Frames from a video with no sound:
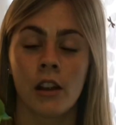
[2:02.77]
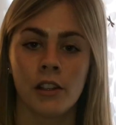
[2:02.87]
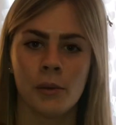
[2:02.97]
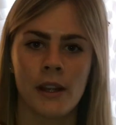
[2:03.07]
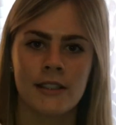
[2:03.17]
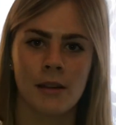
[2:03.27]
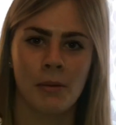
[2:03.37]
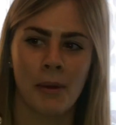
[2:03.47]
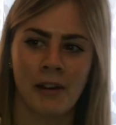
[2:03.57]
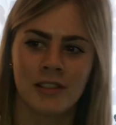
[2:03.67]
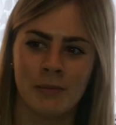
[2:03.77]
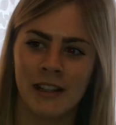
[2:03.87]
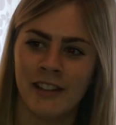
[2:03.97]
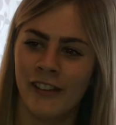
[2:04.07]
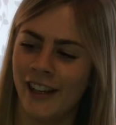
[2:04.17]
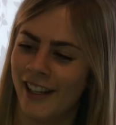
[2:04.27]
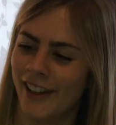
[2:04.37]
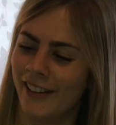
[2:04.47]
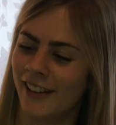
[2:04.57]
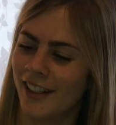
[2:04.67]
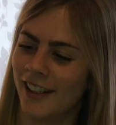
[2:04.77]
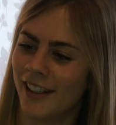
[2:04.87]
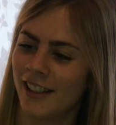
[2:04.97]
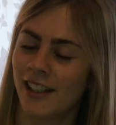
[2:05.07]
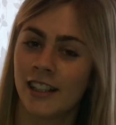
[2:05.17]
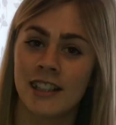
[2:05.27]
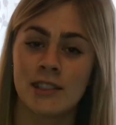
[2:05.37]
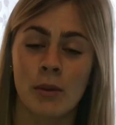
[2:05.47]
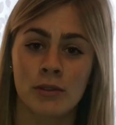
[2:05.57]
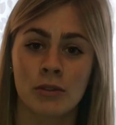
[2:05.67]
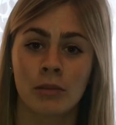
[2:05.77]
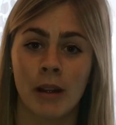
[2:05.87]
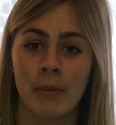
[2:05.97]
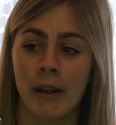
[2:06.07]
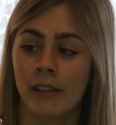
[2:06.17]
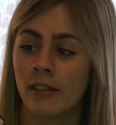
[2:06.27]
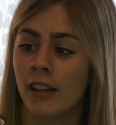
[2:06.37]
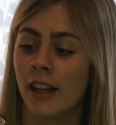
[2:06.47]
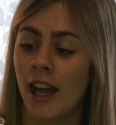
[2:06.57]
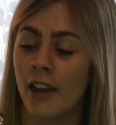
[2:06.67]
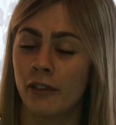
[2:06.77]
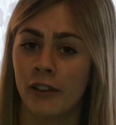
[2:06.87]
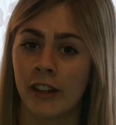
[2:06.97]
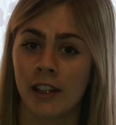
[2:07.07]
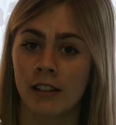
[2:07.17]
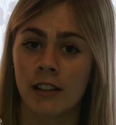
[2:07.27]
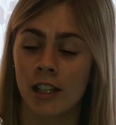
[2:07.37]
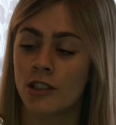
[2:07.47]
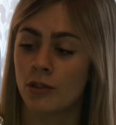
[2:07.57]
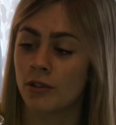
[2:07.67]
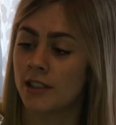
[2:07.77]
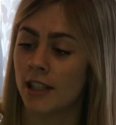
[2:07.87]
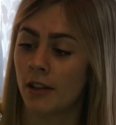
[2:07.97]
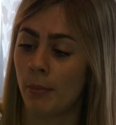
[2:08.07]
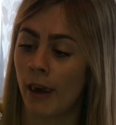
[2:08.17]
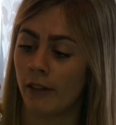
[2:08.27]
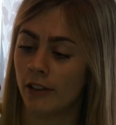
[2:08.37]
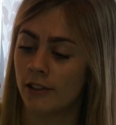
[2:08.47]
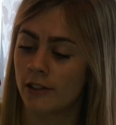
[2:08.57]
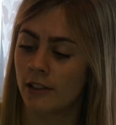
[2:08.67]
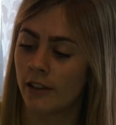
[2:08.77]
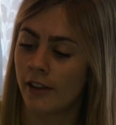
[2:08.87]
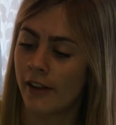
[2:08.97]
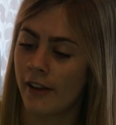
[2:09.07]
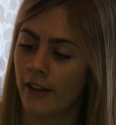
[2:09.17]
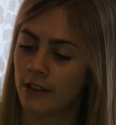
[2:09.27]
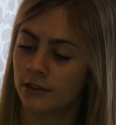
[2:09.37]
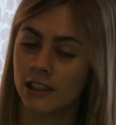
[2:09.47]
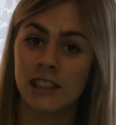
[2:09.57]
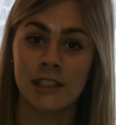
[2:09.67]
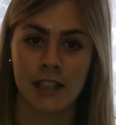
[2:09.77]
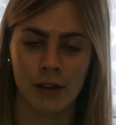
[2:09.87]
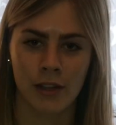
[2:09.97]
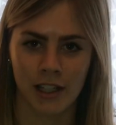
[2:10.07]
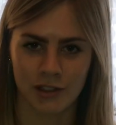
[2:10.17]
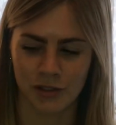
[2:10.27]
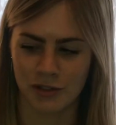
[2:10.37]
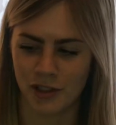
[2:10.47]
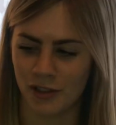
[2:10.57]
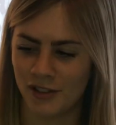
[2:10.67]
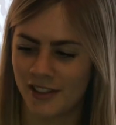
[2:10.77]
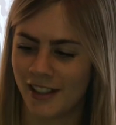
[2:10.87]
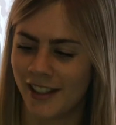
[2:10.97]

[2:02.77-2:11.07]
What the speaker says: only way to get my parrot to be in the video. This is what I was talking about everything that is yours is now the parrot's. This is now Nacho's juice.